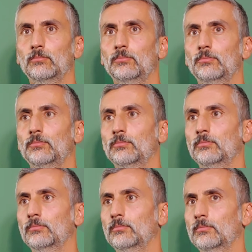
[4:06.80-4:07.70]

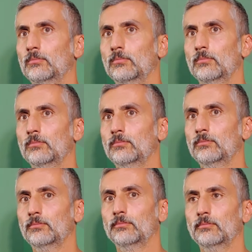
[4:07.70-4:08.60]

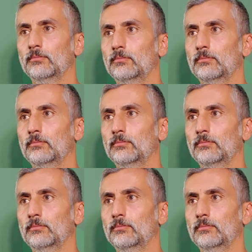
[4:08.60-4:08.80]
(silence)